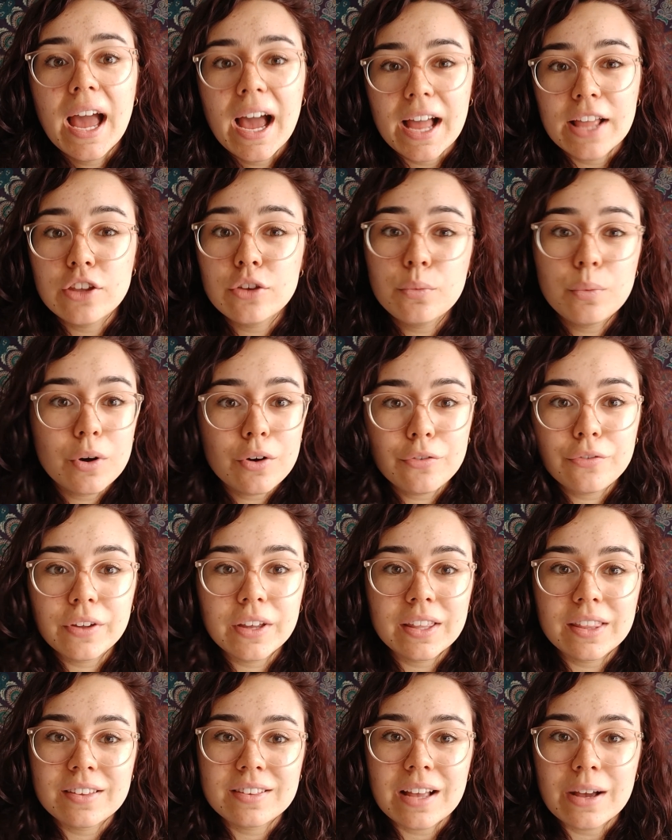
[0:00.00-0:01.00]
and you will
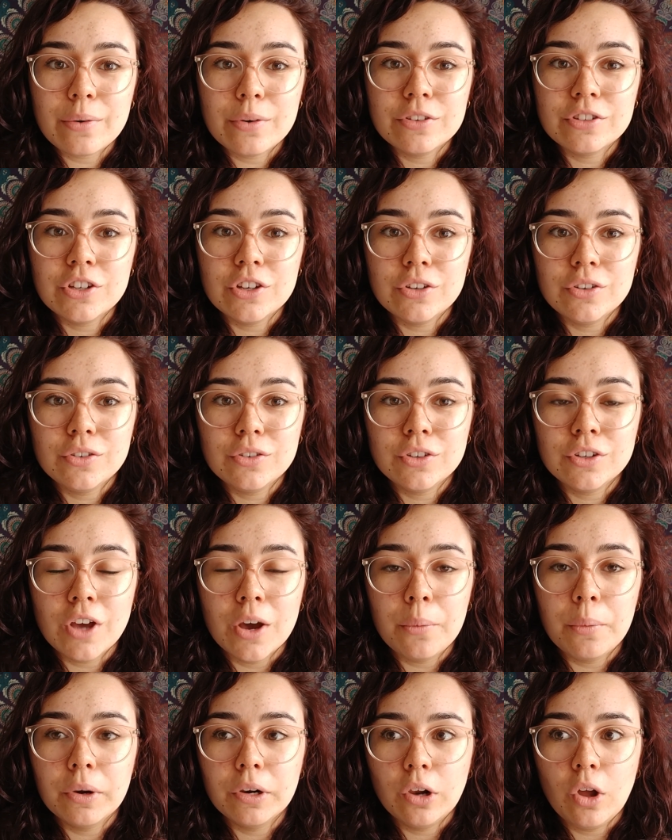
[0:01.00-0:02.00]
figure this out as you
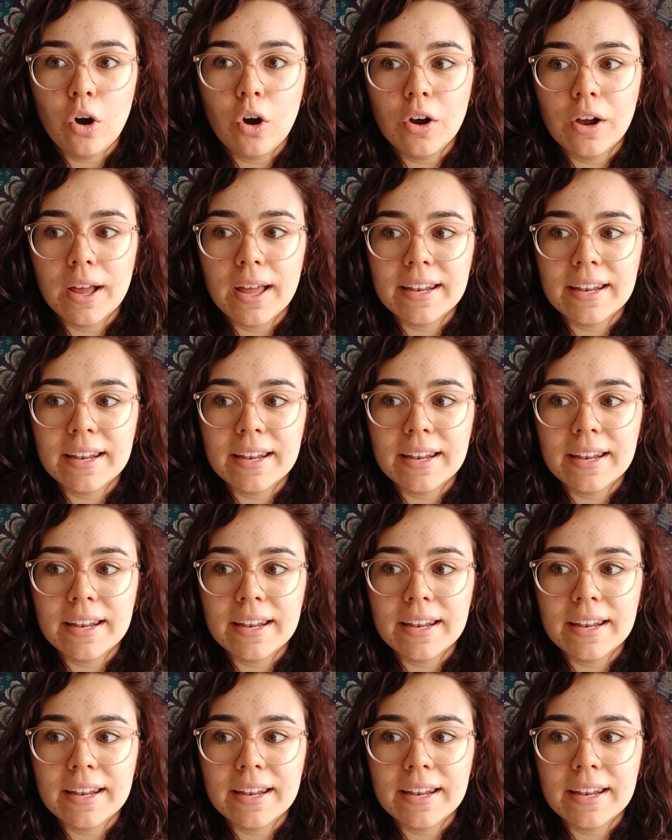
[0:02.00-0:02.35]
go along,